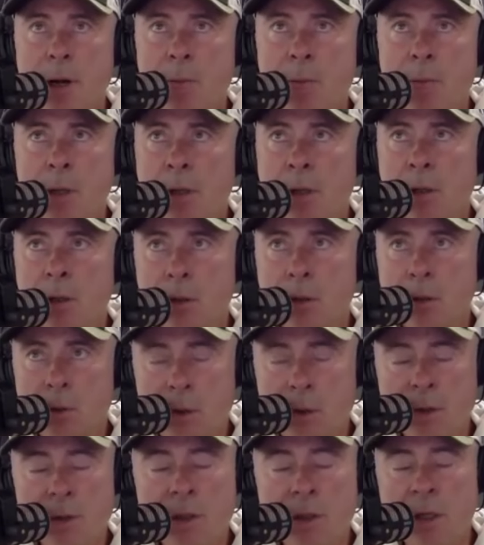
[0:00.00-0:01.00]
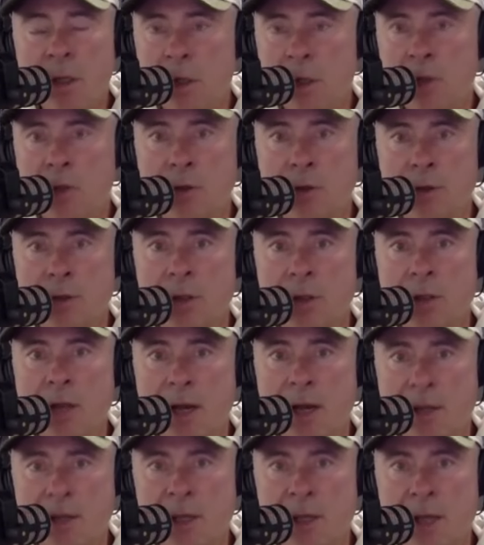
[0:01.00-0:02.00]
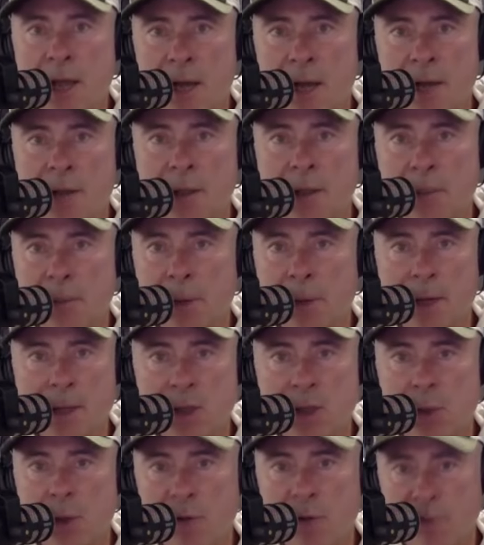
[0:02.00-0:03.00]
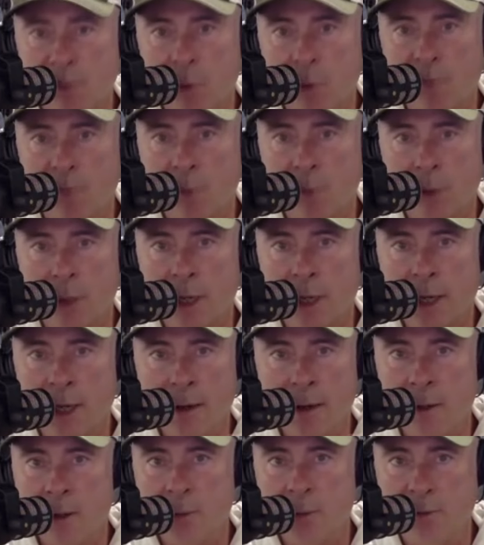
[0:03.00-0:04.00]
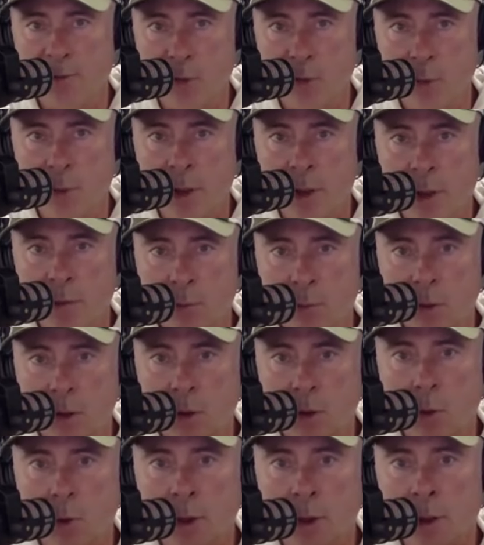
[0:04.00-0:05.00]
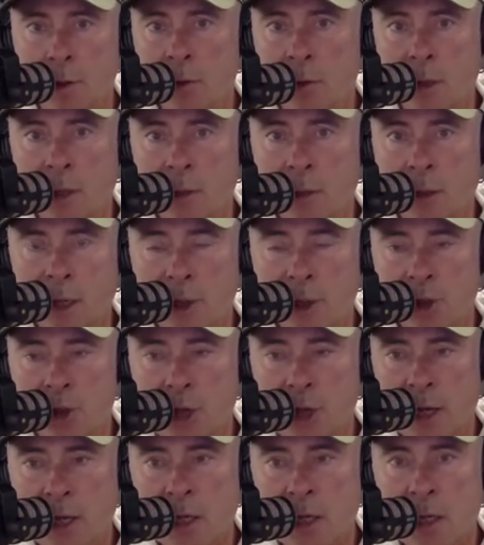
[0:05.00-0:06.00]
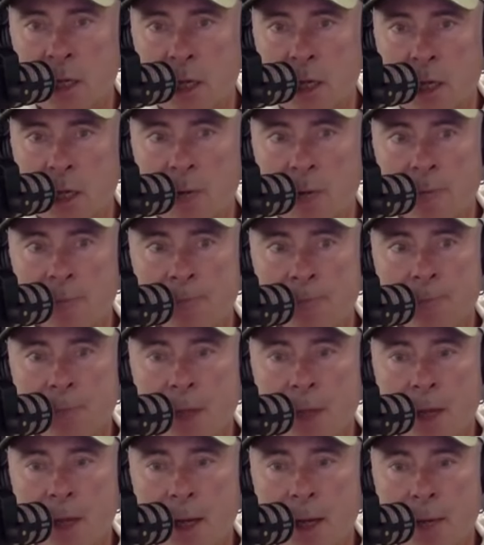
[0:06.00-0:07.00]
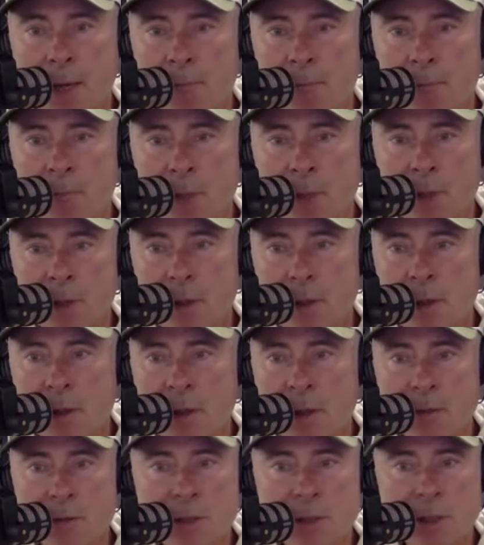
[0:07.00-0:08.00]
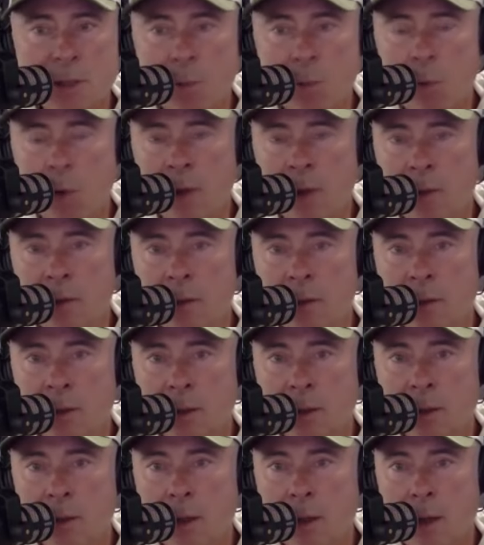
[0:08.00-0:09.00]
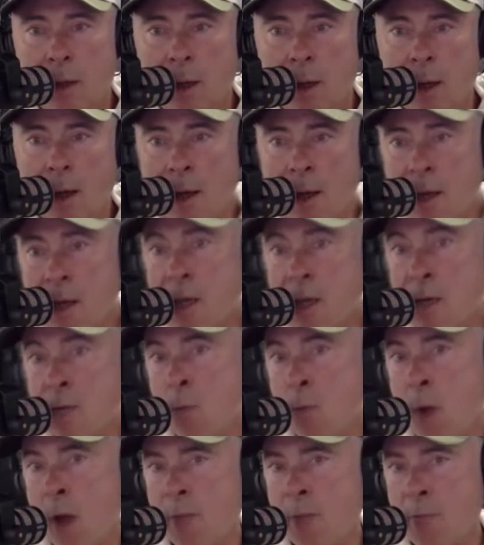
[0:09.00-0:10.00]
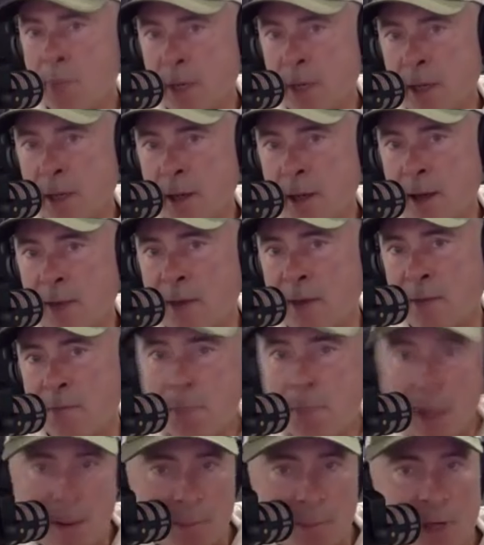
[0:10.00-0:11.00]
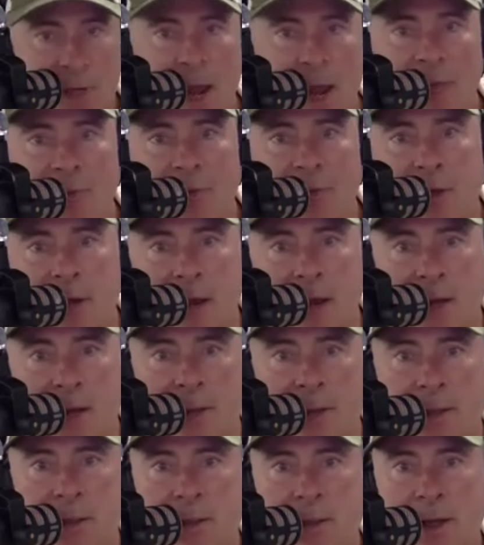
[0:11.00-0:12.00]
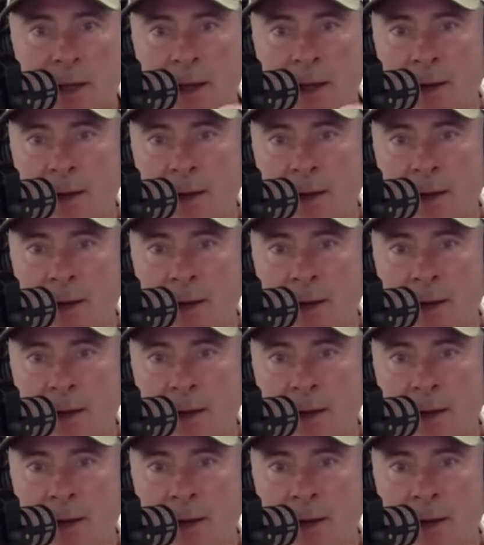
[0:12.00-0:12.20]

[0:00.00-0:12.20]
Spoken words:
But, I mean, look at the interest that has garnered in the past 24 to 48 hours before we're recording and chatting here. You know, someone in 1 minute and then bumped out the next.